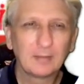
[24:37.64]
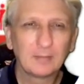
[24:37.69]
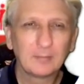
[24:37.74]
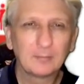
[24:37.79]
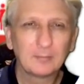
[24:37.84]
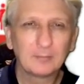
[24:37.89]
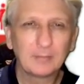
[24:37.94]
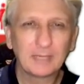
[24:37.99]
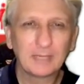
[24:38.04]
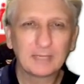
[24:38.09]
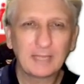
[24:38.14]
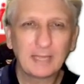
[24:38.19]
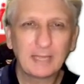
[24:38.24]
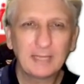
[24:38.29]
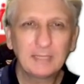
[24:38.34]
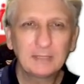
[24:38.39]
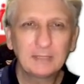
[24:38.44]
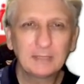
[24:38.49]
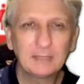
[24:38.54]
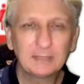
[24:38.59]
But
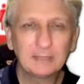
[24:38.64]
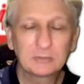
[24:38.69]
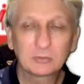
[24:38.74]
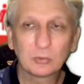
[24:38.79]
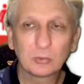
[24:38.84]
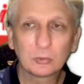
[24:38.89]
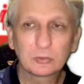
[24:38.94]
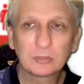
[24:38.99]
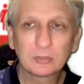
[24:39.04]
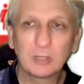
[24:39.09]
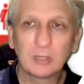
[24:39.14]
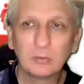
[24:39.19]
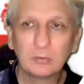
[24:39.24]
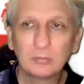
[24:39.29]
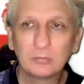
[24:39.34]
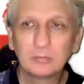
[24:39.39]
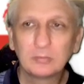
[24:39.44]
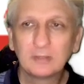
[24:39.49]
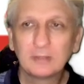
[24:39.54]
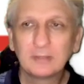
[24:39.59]
again, it's also
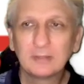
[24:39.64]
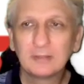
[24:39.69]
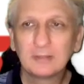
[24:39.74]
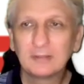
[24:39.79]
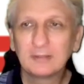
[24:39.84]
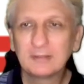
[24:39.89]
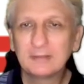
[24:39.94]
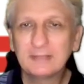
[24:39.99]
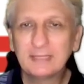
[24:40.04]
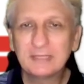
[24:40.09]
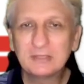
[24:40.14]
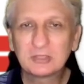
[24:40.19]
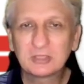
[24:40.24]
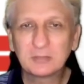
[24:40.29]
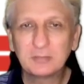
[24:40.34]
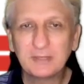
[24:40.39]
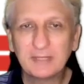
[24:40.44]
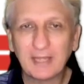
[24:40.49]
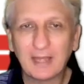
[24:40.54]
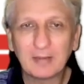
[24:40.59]
needs to
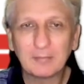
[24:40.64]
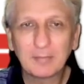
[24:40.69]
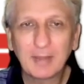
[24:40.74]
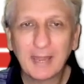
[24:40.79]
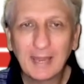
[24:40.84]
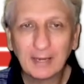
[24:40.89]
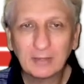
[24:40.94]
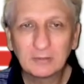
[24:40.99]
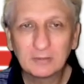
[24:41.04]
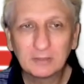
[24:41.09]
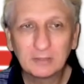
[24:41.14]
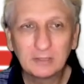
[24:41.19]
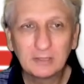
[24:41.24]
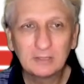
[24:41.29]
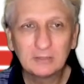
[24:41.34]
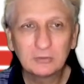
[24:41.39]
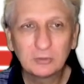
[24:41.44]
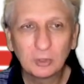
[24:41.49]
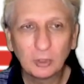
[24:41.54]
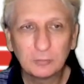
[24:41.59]
be unpacked
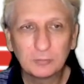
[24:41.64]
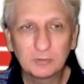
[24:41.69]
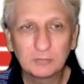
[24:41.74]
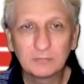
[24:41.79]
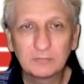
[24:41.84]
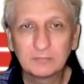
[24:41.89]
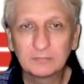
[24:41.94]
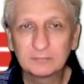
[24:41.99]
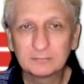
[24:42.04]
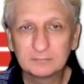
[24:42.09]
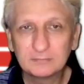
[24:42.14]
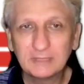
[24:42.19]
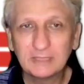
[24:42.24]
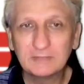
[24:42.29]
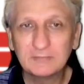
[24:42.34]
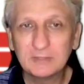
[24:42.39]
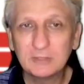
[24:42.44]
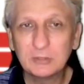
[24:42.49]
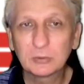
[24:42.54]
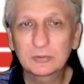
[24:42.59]
in terms of
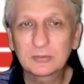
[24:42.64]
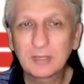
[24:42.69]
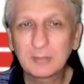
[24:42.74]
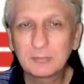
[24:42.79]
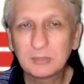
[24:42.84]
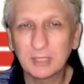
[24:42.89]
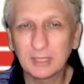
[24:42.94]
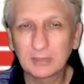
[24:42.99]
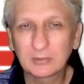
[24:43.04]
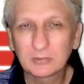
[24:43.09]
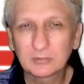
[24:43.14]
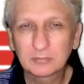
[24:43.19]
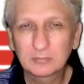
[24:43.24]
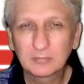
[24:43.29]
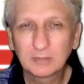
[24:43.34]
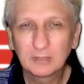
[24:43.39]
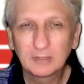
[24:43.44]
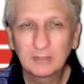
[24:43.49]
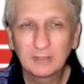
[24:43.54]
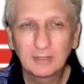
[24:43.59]
individual subjects.
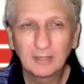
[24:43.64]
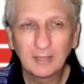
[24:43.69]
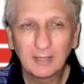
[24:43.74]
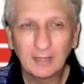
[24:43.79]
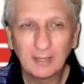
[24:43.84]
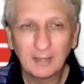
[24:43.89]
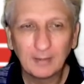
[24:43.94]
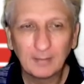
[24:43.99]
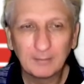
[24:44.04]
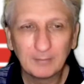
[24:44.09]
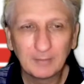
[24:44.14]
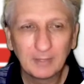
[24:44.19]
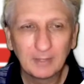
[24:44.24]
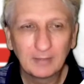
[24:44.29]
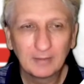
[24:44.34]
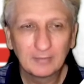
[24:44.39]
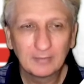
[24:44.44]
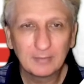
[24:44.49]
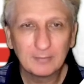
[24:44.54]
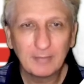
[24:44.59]
Um,
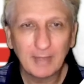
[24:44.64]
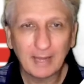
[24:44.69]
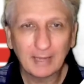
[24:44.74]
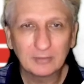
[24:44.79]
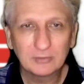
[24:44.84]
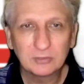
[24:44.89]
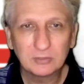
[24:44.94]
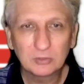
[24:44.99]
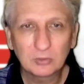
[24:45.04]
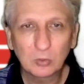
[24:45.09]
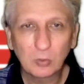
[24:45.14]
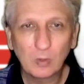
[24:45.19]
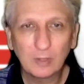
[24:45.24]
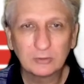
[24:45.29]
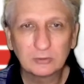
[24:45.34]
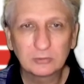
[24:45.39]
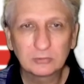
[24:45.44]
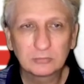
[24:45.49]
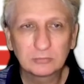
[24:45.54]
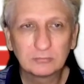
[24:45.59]
the balance is
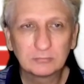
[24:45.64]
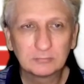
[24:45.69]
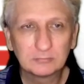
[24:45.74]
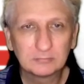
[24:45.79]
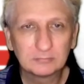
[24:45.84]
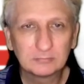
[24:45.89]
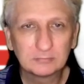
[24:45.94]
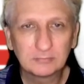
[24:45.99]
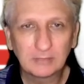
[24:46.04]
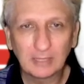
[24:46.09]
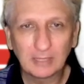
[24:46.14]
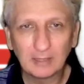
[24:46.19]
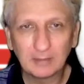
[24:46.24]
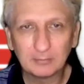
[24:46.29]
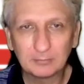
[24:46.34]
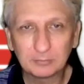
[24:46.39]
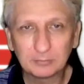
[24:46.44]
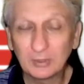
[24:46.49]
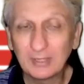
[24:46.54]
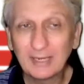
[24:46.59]
quite um,
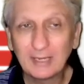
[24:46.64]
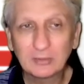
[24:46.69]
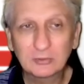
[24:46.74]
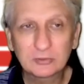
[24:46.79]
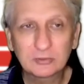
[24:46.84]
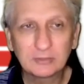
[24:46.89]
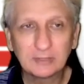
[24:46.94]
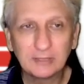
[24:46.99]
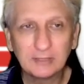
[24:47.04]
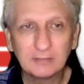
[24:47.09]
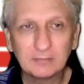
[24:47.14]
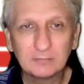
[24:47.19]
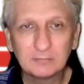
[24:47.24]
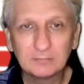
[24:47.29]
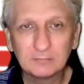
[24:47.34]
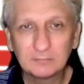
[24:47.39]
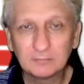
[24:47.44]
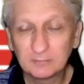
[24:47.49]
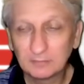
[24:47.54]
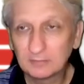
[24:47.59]
pronounced
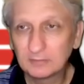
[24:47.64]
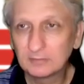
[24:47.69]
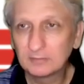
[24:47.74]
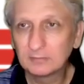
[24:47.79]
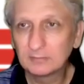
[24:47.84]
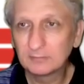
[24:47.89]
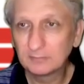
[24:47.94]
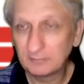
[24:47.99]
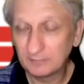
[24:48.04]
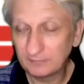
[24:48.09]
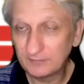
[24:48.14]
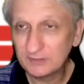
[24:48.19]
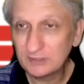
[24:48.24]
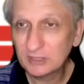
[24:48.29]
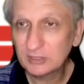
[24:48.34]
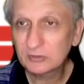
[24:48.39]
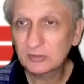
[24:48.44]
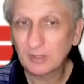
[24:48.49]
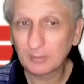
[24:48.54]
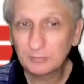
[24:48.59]
in the
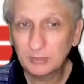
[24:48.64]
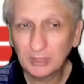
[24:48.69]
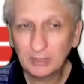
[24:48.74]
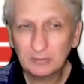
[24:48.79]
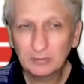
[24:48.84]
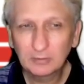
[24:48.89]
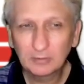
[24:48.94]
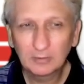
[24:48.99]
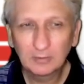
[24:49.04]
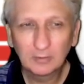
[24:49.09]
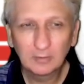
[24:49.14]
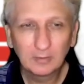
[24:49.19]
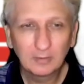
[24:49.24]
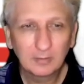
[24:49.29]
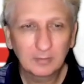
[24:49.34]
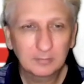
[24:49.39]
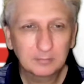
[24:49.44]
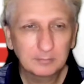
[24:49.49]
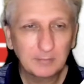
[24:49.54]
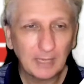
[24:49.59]
physics subject,
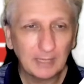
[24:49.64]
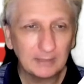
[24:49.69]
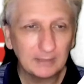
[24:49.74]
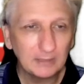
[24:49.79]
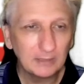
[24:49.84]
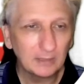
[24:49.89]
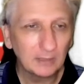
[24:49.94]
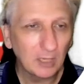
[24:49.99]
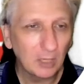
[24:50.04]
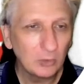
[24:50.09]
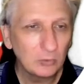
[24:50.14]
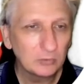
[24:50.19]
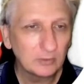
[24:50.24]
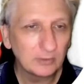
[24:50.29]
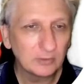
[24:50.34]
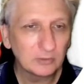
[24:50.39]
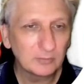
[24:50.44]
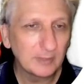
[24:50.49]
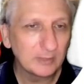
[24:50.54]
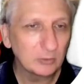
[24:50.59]
but in LOTE
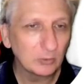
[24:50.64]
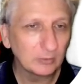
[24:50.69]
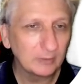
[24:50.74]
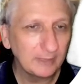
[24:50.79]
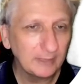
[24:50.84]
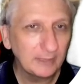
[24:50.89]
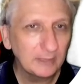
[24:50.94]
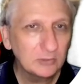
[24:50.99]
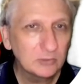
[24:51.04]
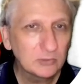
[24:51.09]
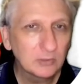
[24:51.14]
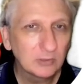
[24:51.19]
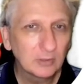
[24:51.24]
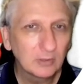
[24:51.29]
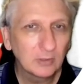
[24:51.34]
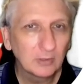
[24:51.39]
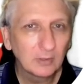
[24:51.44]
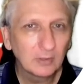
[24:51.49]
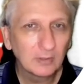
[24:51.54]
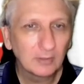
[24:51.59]
and special needs,
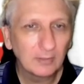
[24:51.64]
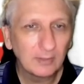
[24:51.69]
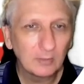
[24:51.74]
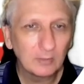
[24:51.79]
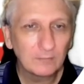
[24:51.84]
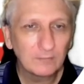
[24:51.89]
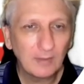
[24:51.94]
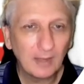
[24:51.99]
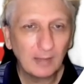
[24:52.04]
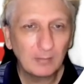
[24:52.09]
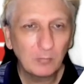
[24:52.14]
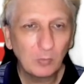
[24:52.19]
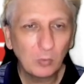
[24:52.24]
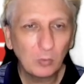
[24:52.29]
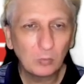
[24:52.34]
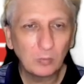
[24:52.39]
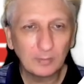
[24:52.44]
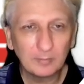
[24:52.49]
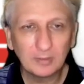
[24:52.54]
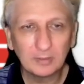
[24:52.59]
there are far more
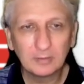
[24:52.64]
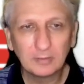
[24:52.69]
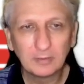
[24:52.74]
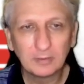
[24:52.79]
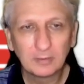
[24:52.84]
women.